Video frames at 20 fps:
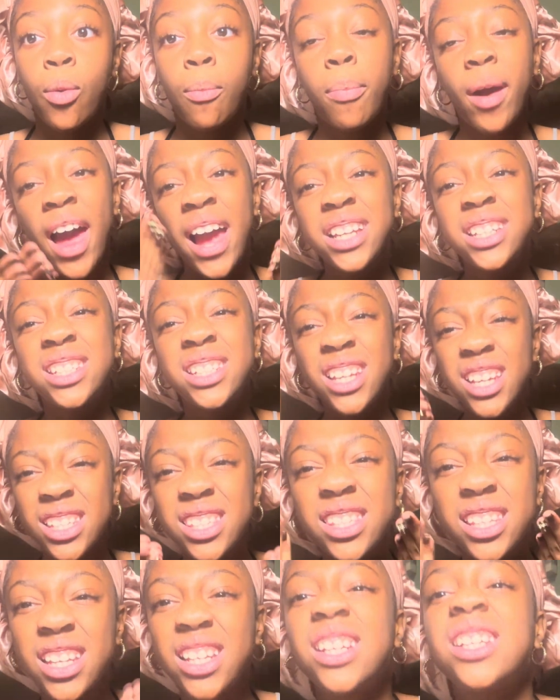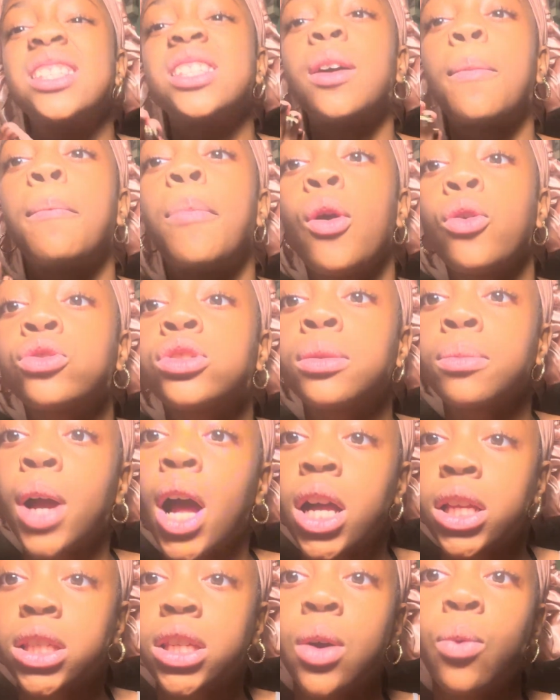But I just need to post some
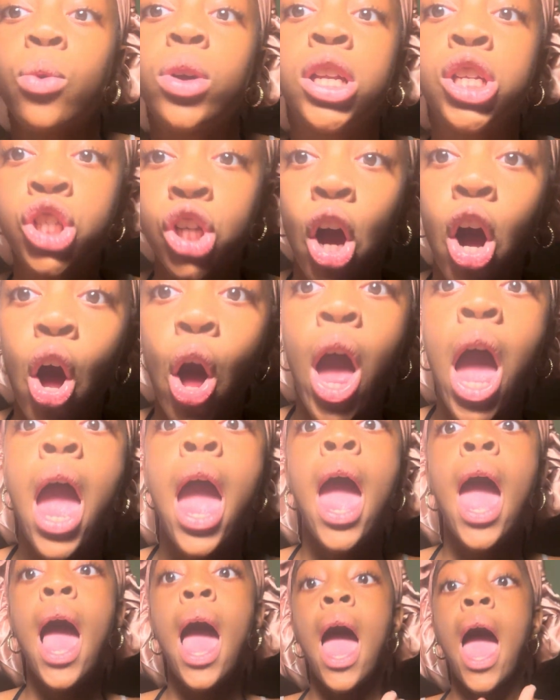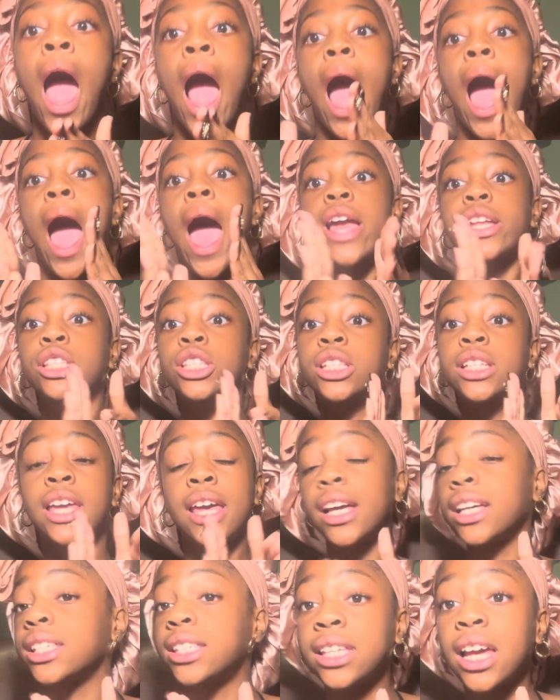content with y'all. I
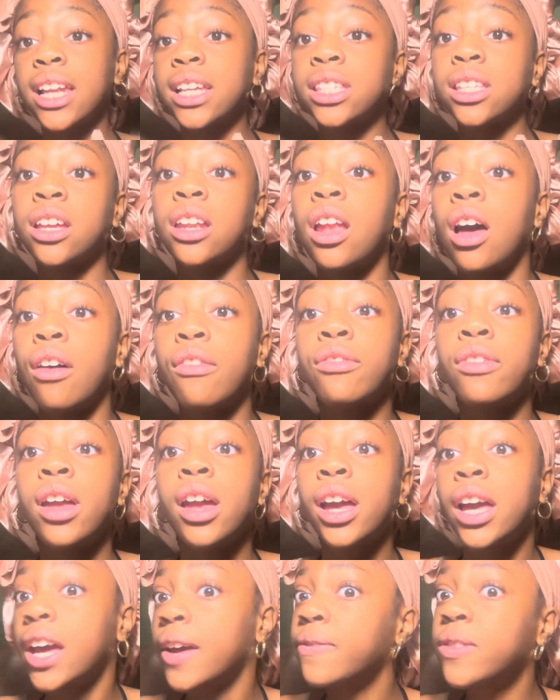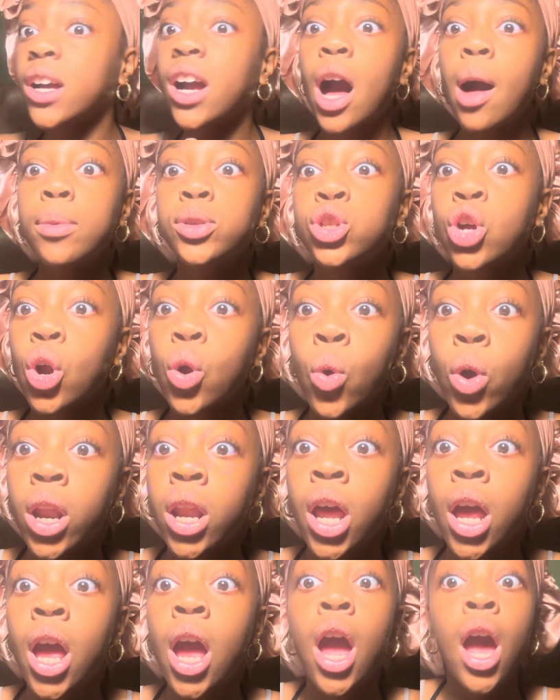can't say this enough. If the comments are on,
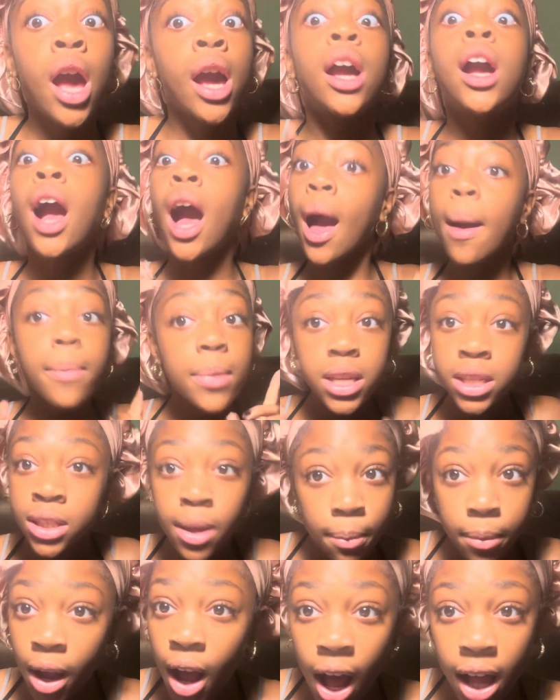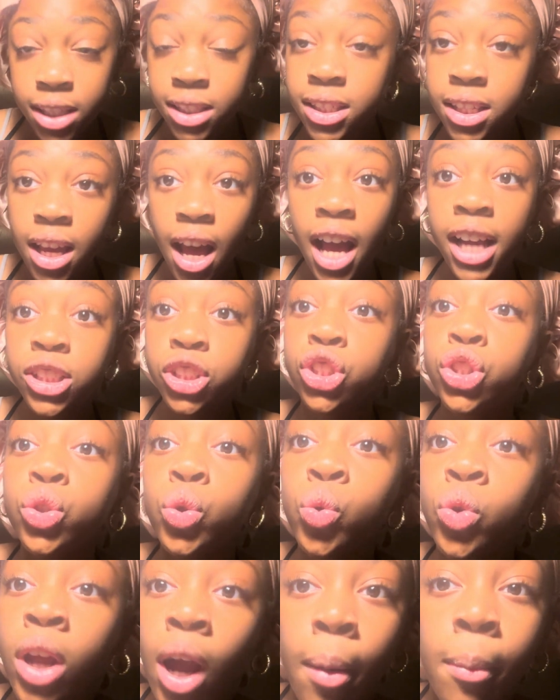comment some content I should do
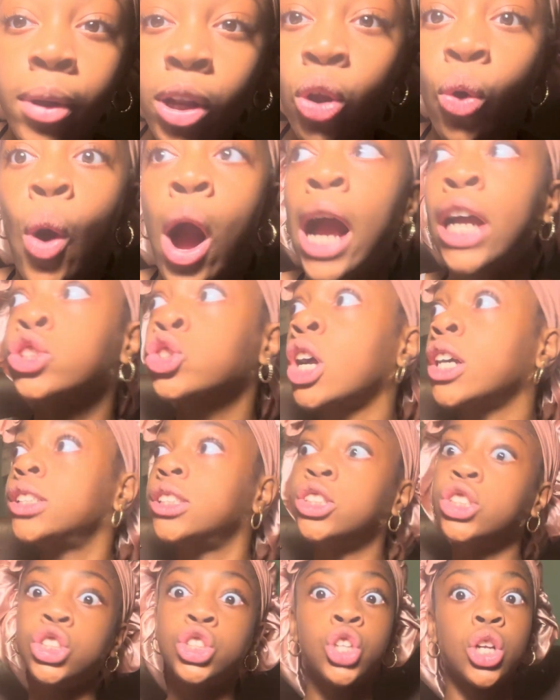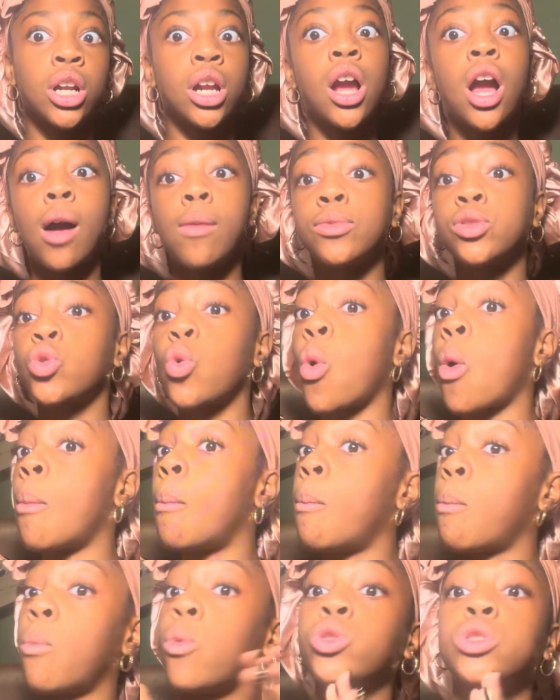down below. I tried to turn the comments
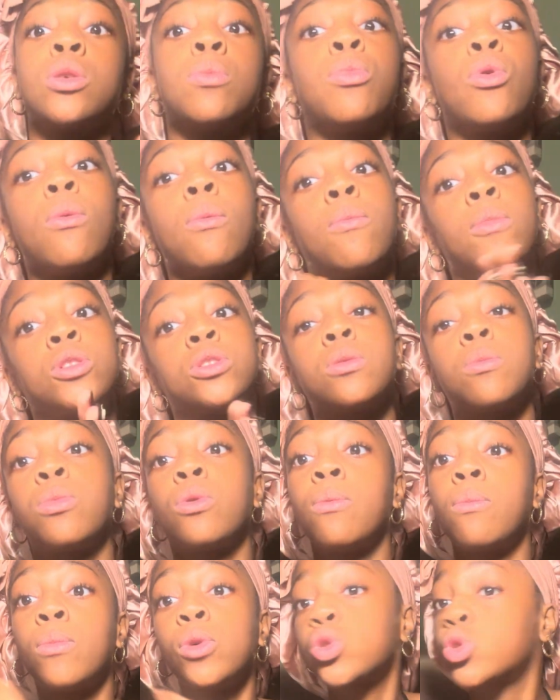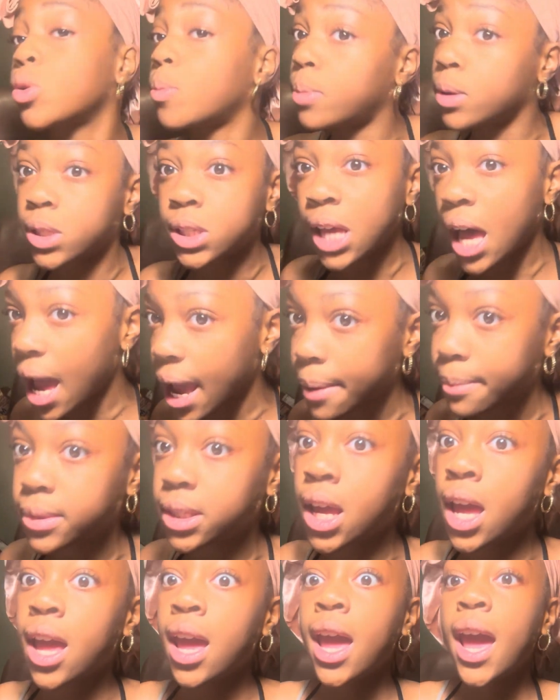on multiple times,
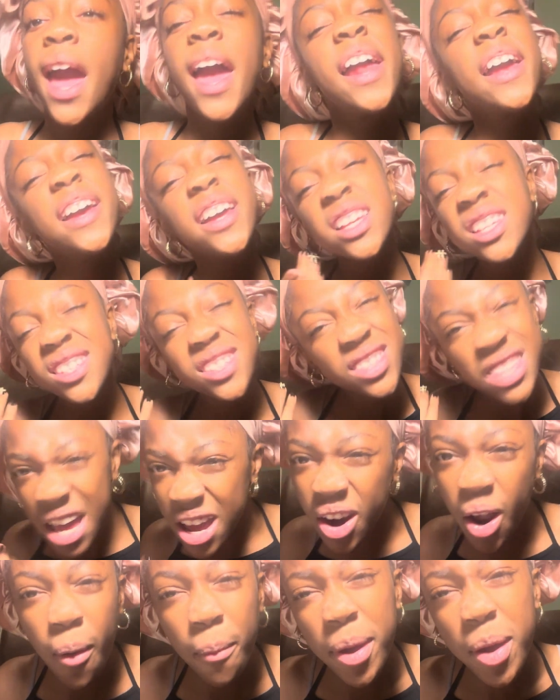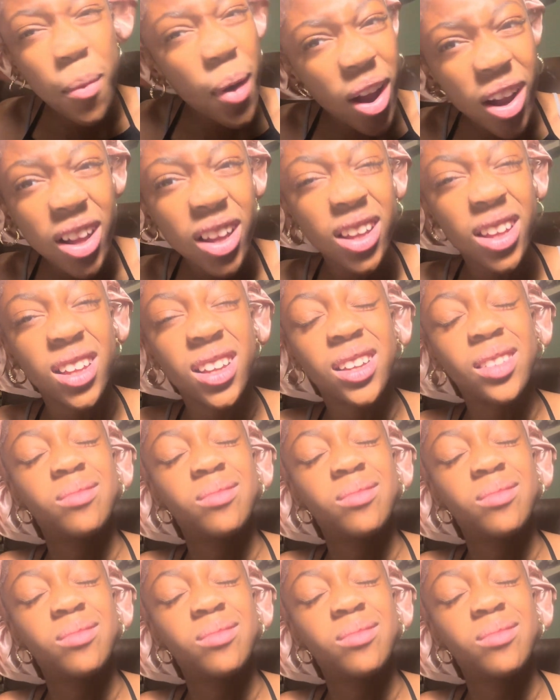and it still don't be working.